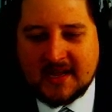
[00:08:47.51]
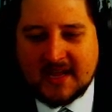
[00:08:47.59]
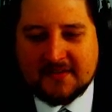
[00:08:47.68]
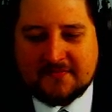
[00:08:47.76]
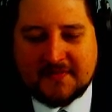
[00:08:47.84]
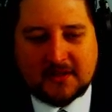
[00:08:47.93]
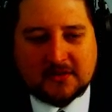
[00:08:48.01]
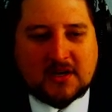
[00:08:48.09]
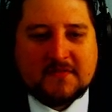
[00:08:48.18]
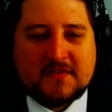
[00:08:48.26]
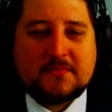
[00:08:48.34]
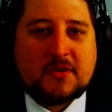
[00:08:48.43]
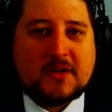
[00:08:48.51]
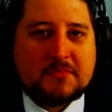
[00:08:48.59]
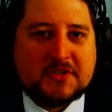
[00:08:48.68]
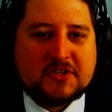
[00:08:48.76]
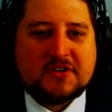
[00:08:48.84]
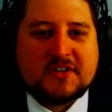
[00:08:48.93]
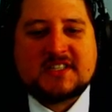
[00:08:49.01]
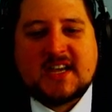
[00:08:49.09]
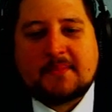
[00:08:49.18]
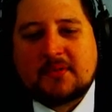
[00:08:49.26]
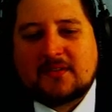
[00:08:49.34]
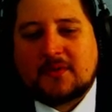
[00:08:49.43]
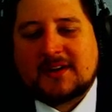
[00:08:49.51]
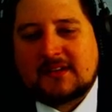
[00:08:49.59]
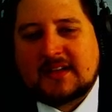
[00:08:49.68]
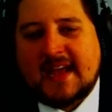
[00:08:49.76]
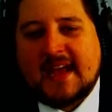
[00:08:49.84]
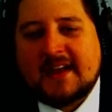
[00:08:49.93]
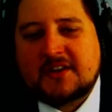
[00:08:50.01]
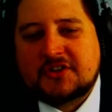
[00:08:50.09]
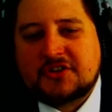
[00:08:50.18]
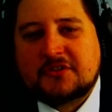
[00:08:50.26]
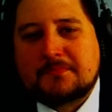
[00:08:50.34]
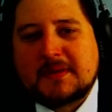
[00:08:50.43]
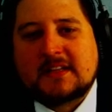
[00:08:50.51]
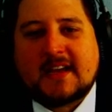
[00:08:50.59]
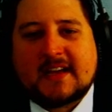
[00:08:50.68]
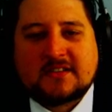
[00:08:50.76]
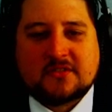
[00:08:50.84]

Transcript: It felt comfortable. It was a good example of what a LAN should be like.